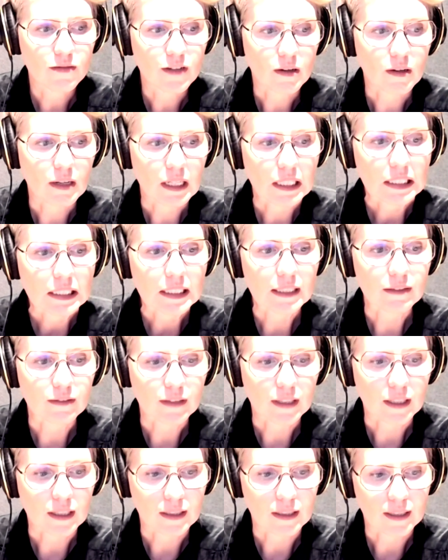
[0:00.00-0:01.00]
very
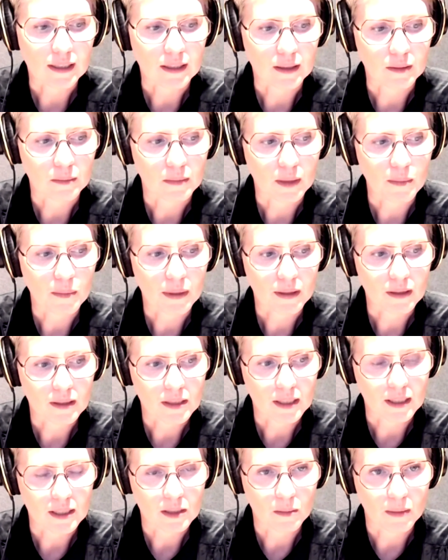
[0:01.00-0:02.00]
clever
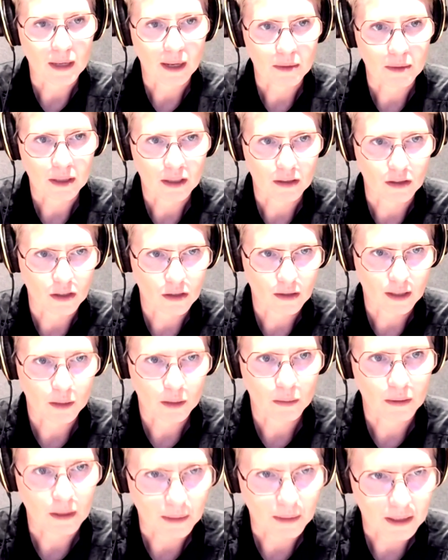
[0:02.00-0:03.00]
ability to be able to
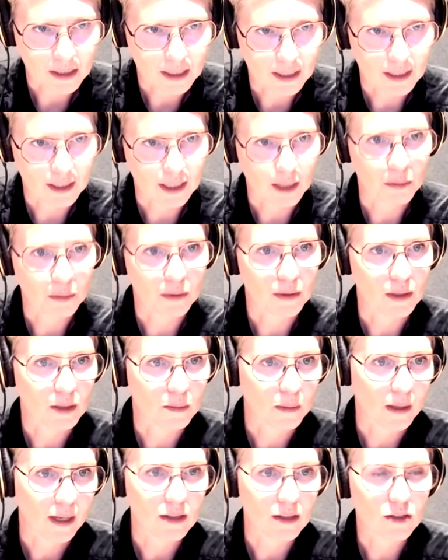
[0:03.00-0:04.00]
construct pretty much anything he puts
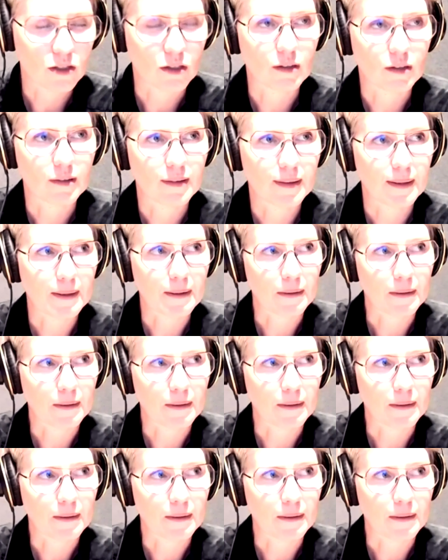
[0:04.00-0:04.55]
his mind to.